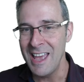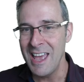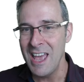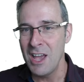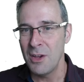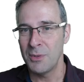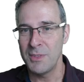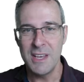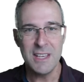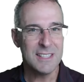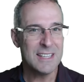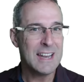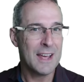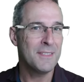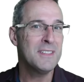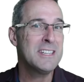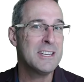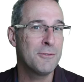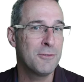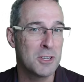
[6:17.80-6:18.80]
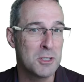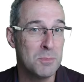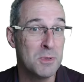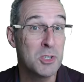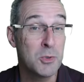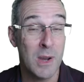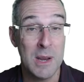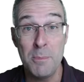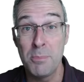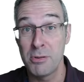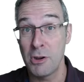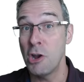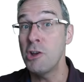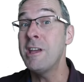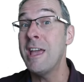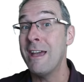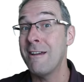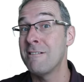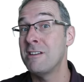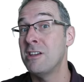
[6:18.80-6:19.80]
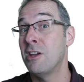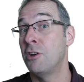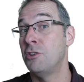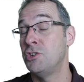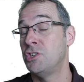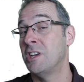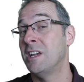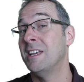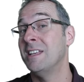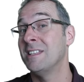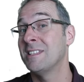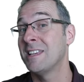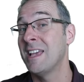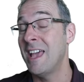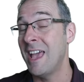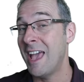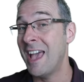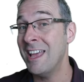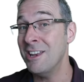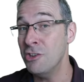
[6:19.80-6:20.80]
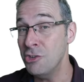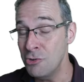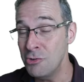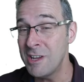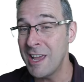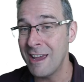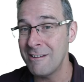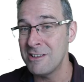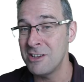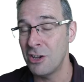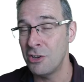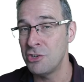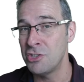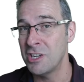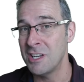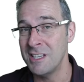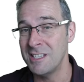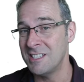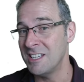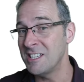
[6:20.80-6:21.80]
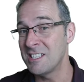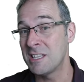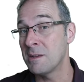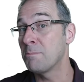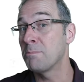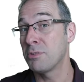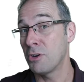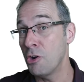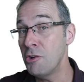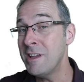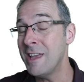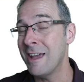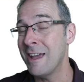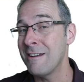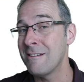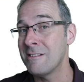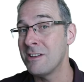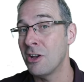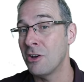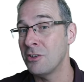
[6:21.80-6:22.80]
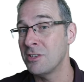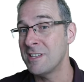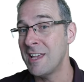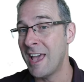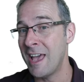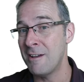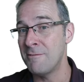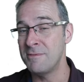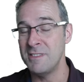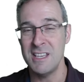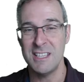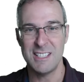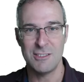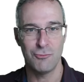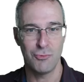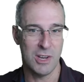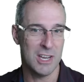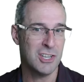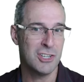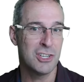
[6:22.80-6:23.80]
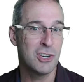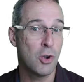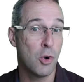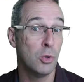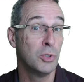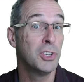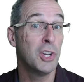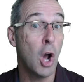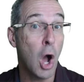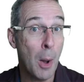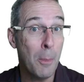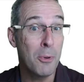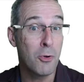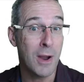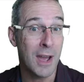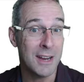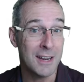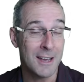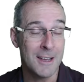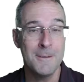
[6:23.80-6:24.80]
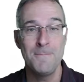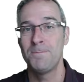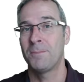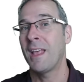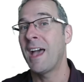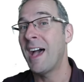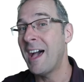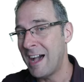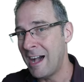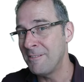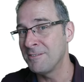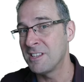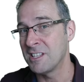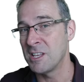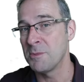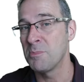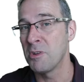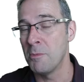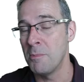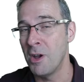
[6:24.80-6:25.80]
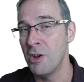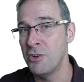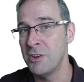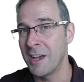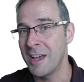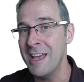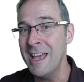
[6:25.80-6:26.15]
Well, there's another difference between prokaryote genes and eukaryote genes, is that prokaryotes have this region called an operator after the promoter.